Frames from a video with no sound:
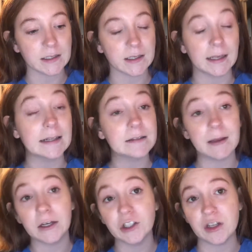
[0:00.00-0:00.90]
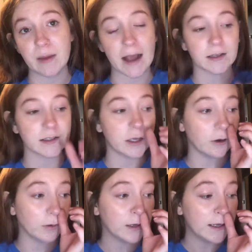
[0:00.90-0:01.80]
getting some energy back.
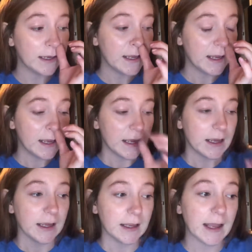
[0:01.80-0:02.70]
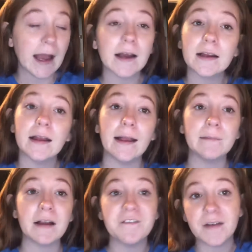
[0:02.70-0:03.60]
So yeah, and
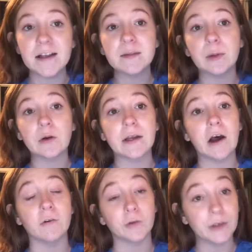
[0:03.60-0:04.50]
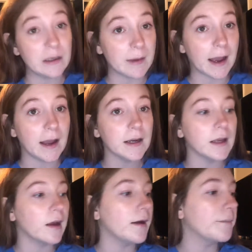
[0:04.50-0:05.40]
my face broke out really bad.